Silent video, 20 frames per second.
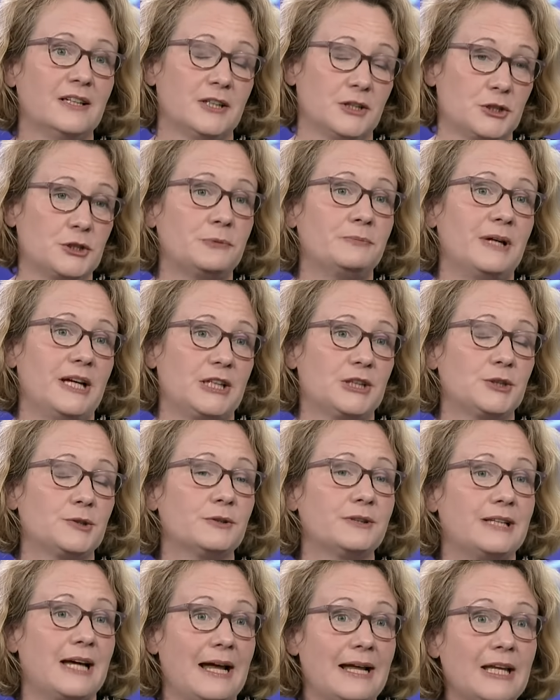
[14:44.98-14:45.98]
to make sure
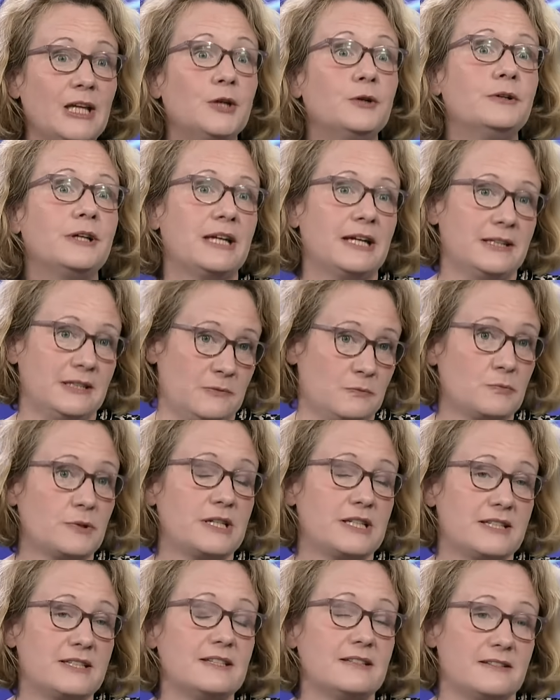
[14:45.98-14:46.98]
that you can
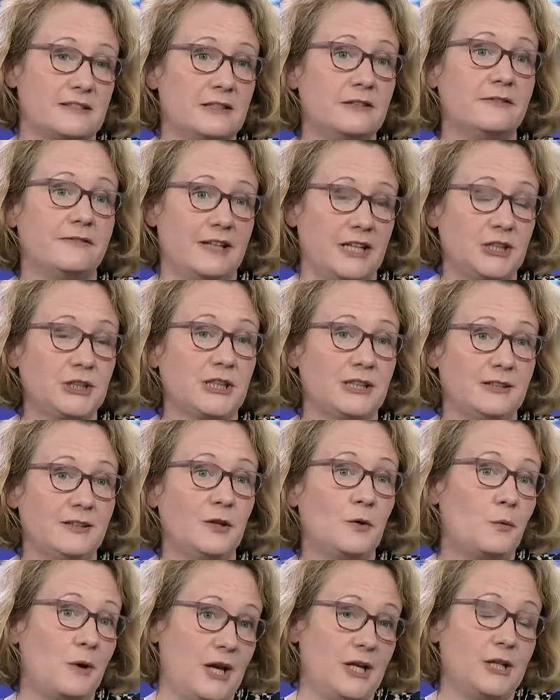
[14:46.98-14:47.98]
embrace this innovation the way